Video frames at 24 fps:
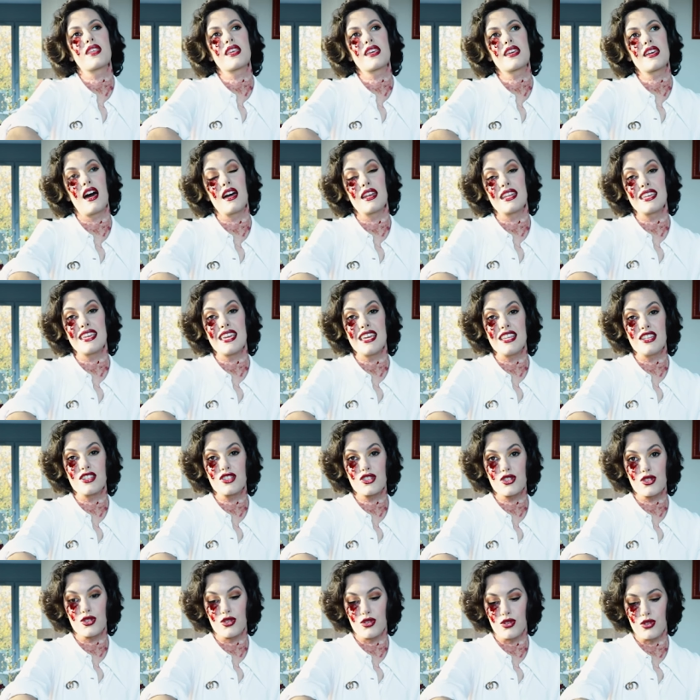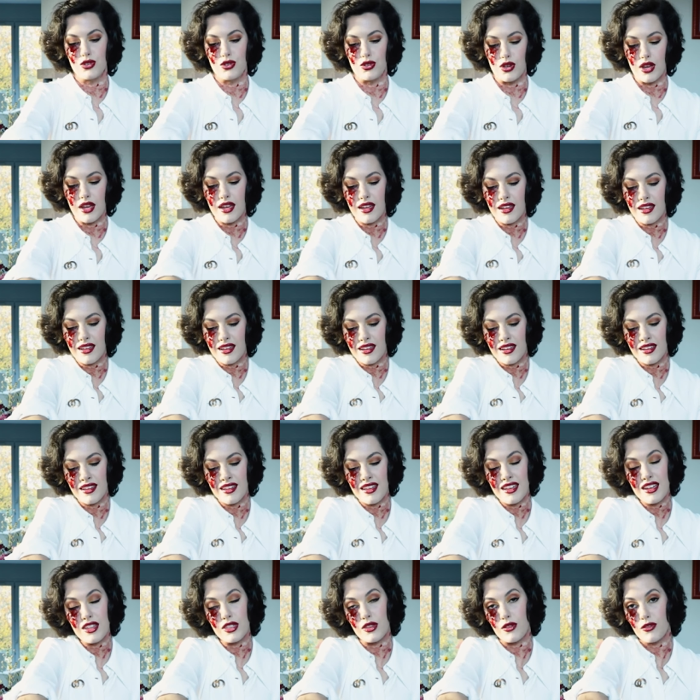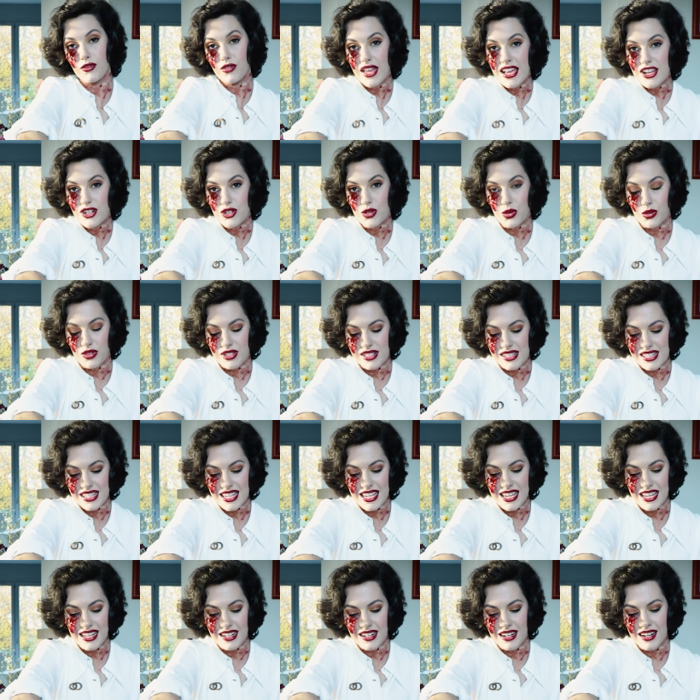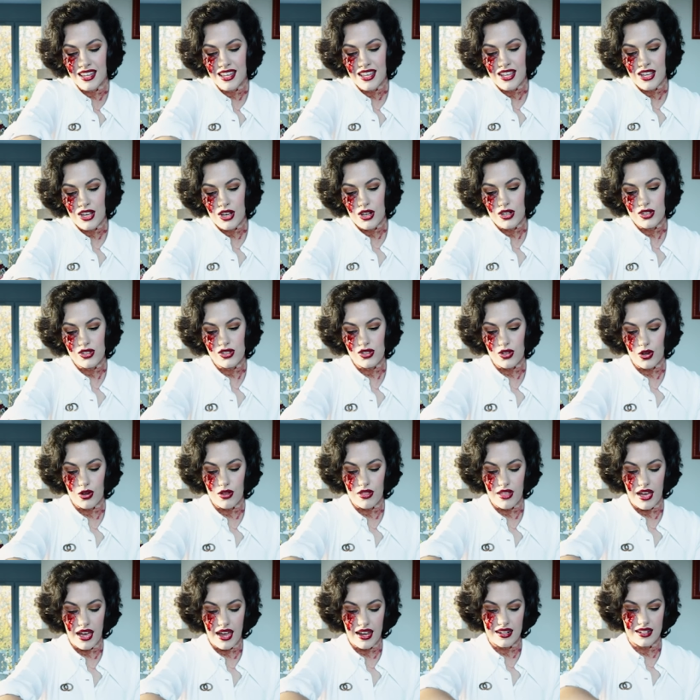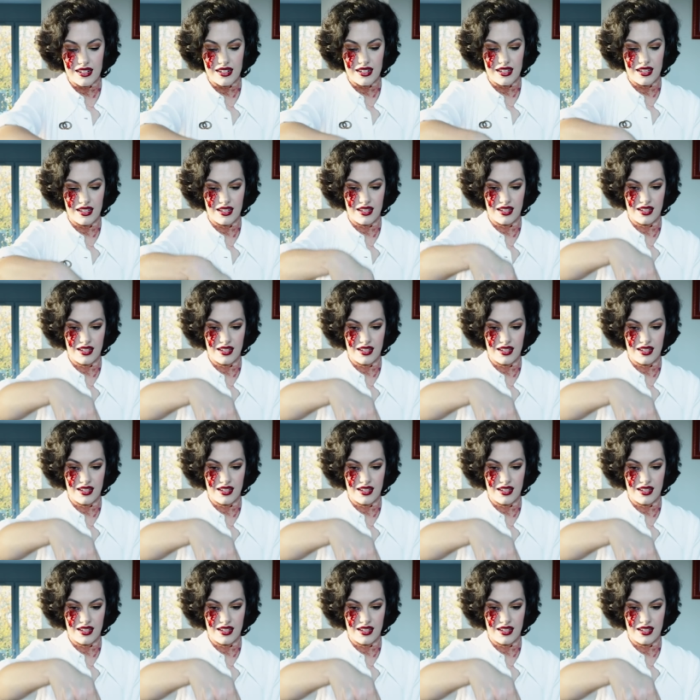cutting into the flesh or the skin so that